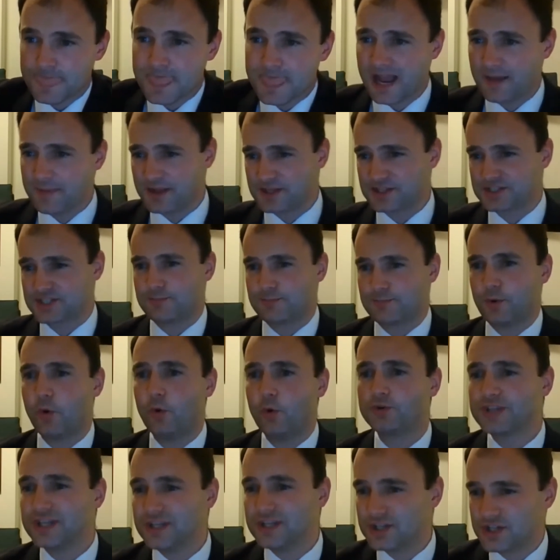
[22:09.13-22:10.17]
and then
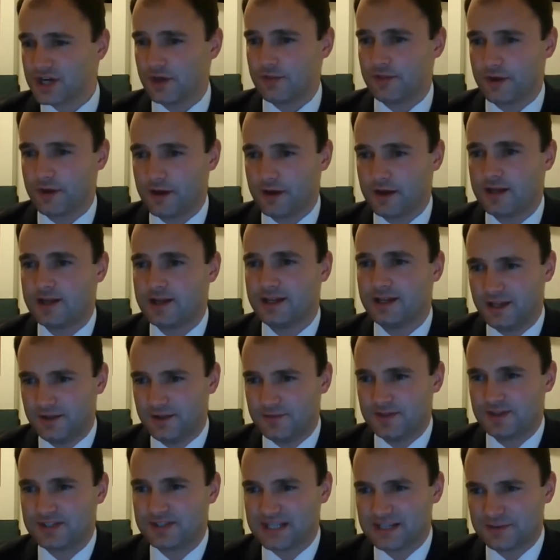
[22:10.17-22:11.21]
support each other in
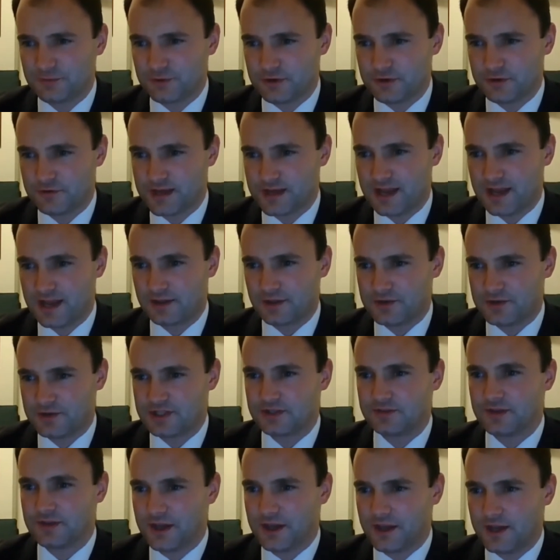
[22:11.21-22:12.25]
the delivery of that using
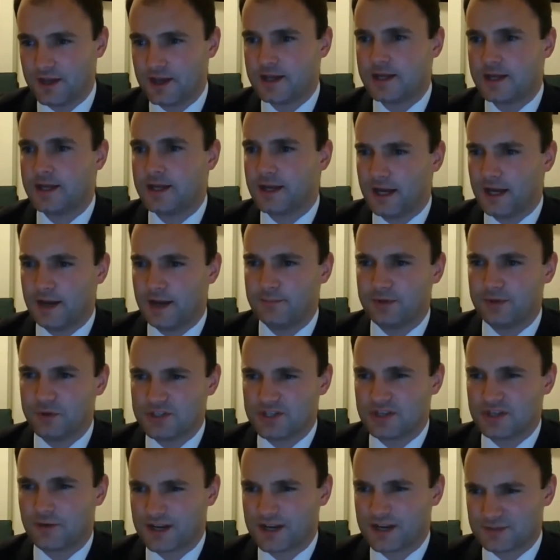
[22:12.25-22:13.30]

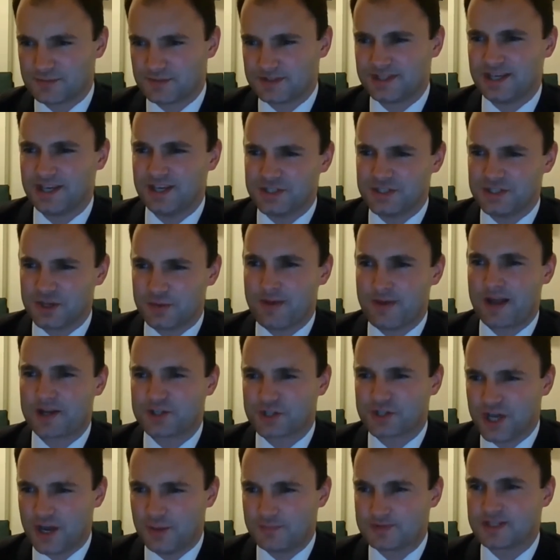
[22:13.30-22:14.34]
their expertise and
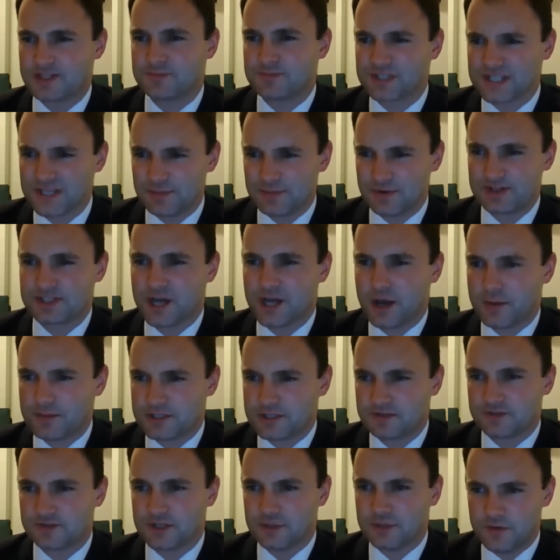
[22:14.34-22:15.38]
matching out some similar types
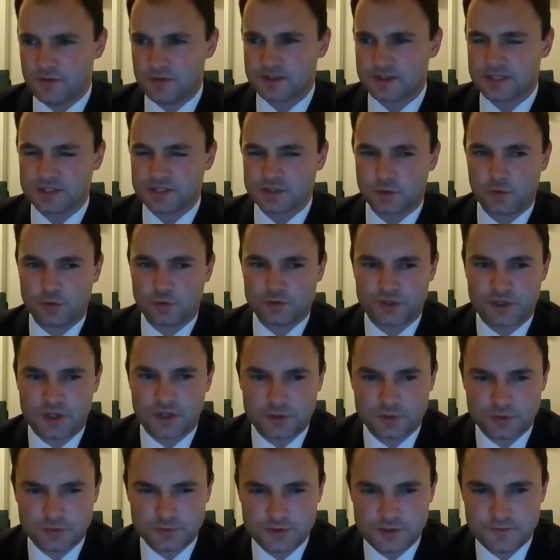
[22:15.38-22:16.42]
of communities across the
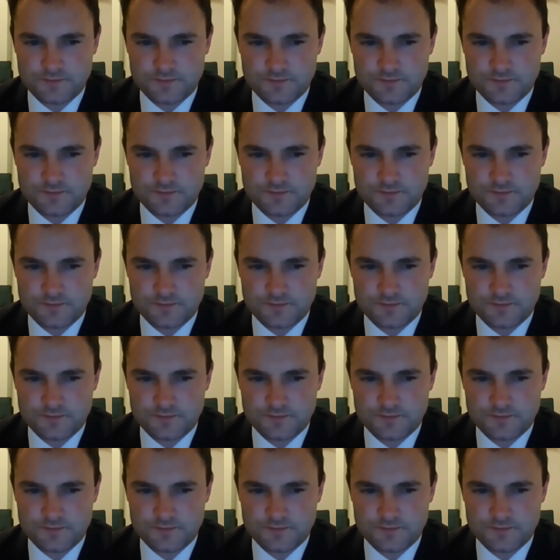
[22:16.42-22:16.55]
country.